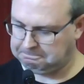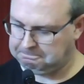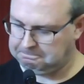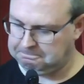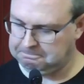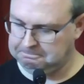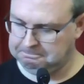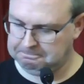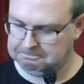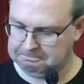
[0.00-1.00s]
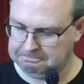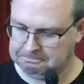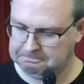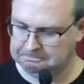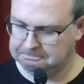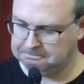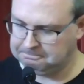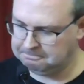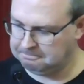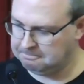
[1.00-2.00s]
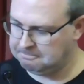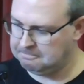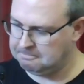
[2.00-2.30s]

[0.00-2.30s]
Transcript: (silence)